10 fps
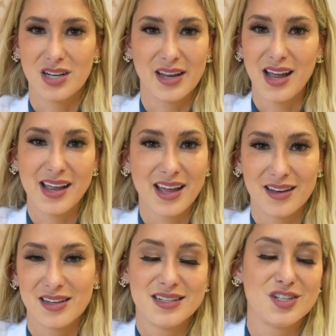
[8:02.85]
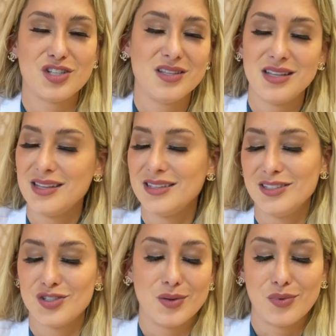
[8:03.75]
I had a condition that
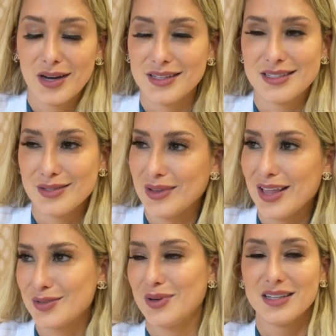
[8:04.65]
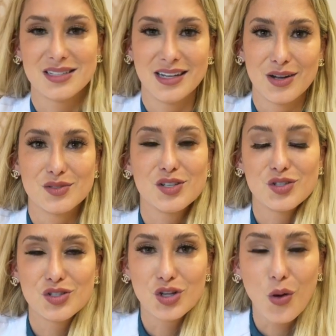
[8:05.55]
during pregnancy, my last pregnancy, and I was
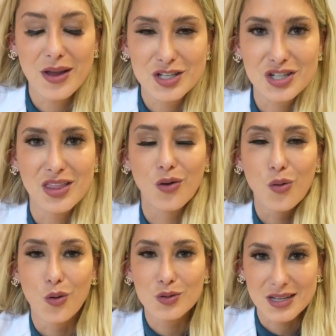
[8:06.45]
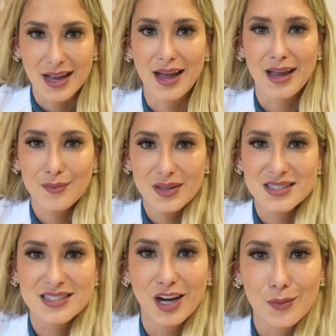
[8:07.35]
so itchy the whole time.
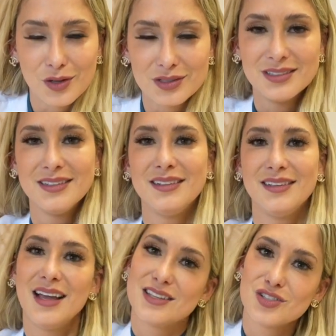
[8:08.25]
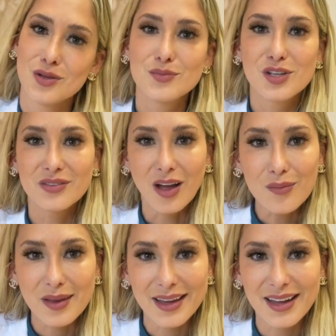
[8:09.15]
It's terrible. Exosomes could have
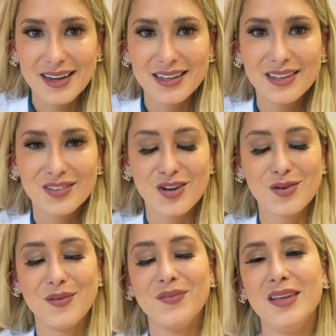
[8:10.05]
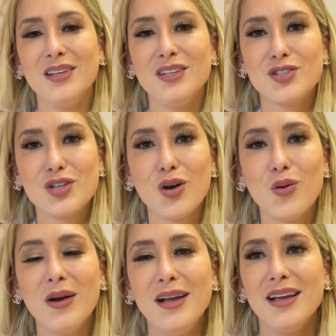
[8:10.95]
helped me. I didn't even know it.
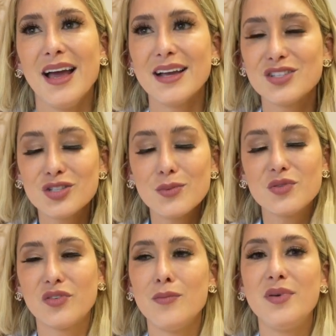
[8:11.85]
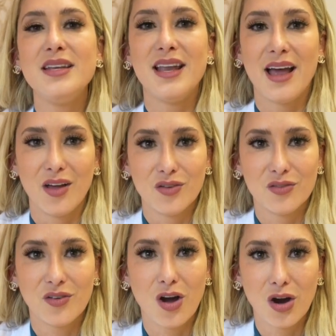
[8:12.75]
So exosomes from
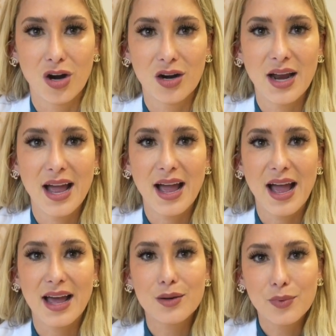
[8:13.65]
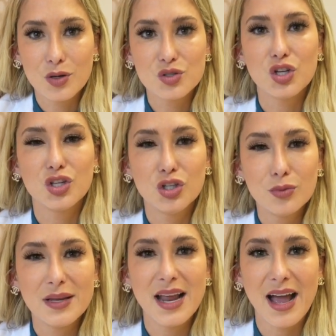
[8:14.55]
Benev are
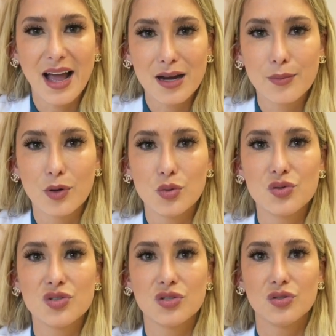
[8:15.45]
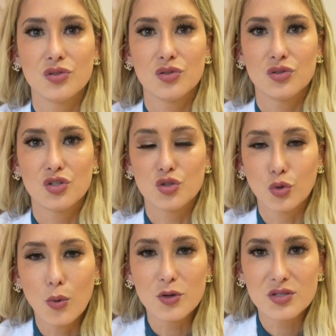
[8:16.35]
human adipose
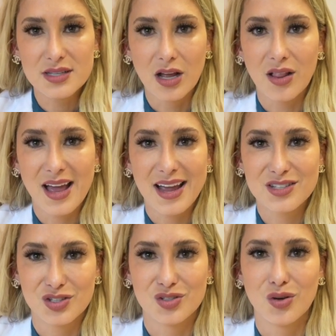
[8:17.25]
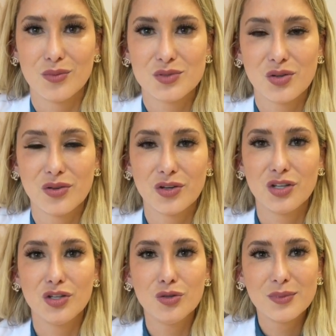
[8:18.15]
stromal cell exosomes. So they're
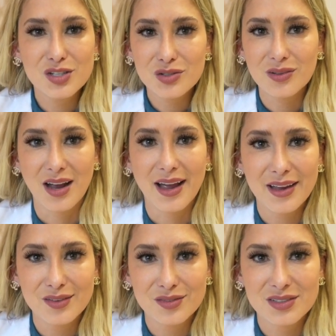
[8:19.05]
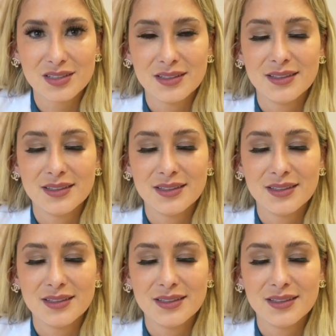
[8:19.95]
human derived.